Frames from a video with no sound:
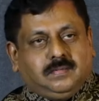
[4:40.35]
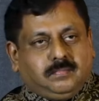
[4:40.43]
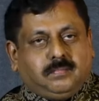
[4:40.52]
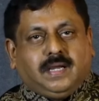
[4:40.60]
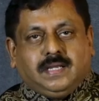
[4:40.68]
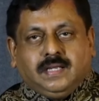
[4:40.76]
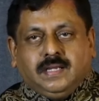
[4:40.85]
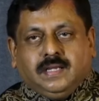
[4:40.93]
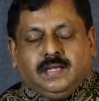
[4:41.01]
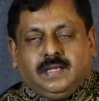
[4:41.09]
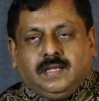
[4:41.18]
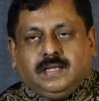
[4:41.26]
by
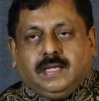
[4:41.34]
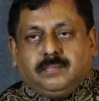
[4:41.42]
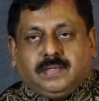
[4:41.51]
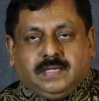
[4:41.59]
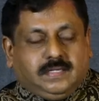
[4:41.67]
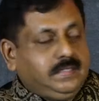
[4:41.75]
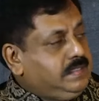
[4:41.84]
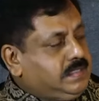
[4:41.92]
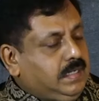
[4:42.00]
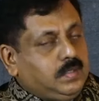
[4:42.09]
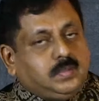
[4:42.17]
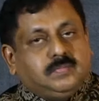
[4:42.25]
Amory
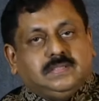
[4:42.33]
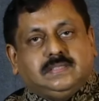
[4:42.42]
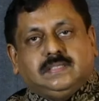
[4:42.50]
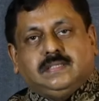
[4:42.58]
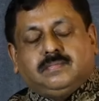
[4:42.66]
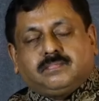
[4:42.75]
Industrial University.